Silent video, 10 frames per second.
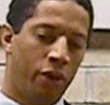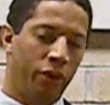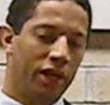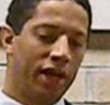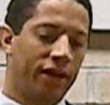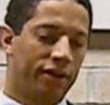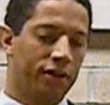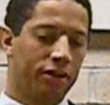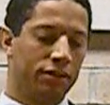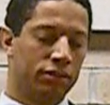What we'd like
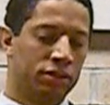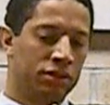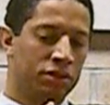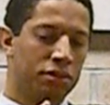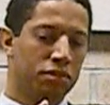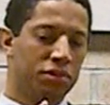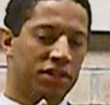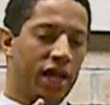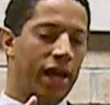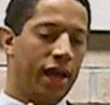to
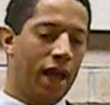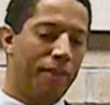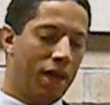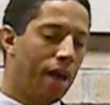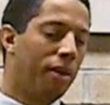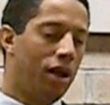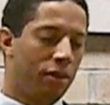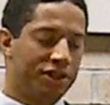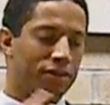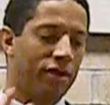say at IBM,
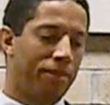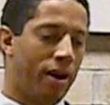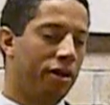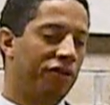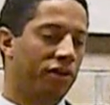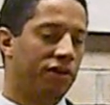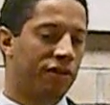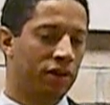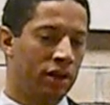along with some of our partners, is